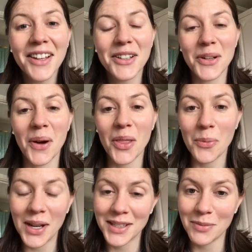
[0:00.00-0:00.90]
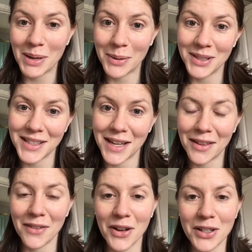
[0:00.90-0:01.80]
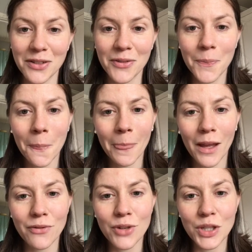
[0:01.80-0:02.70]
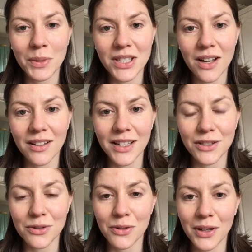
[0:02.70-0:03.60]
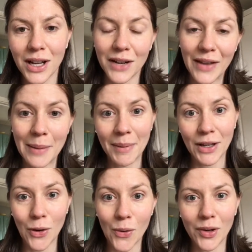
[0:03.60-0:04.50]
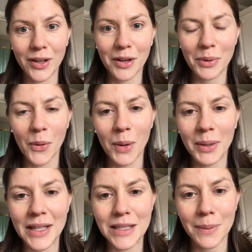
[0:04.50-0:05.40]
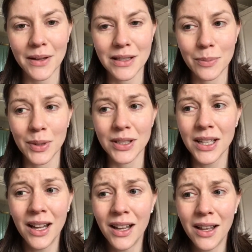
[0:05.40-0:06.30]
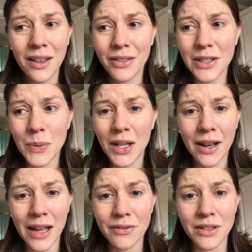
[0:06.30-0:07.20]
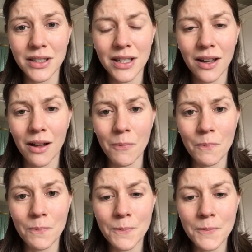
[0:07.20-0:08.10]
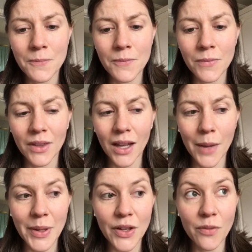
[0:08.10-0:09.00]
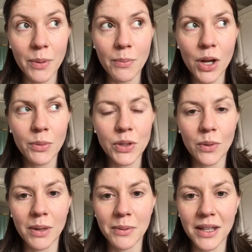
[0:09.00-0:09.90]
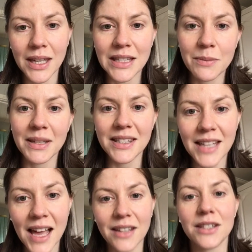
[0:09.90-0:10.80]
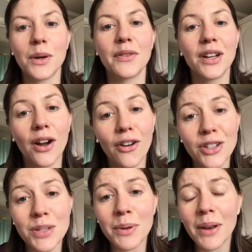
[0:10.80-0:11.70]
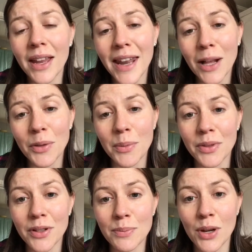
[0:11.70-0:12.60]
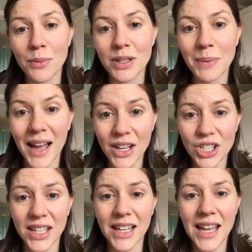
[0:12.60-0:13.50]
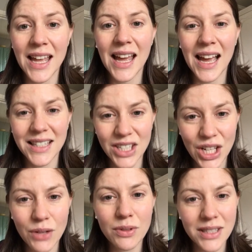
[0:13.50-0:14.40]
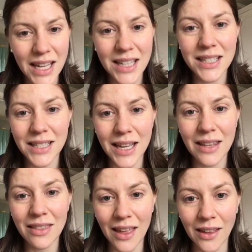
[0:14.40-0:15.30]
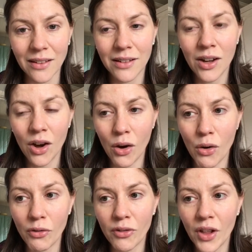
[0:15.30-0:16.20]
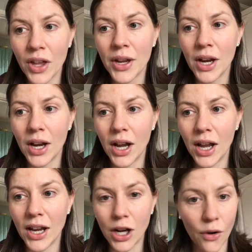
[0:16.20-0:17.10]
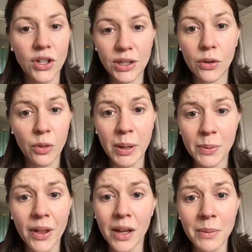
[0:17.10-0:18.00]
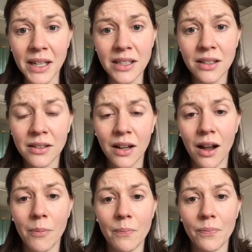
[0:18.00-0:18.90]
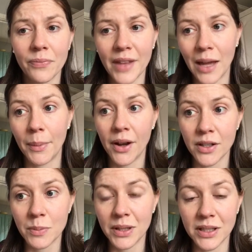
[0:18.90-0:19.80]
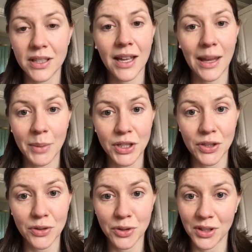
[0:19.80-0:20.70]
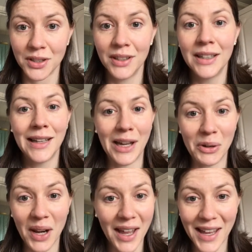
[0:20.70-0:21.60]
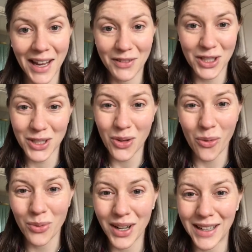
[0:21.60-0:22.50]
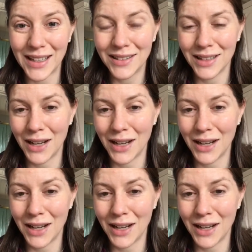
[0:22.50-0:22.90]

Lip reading: You know, other weeks I've been able to say that I've reached my target or kind of hit my goal and I've been quite pleased about it, but this week I haven't. I mean, there have been moments where maybe the kids have been sad and so I've encouraged them and helped them in those moments, but actually as a general day-to-day thing of encouraging all the people that I meet, and my husband and my children, I've not really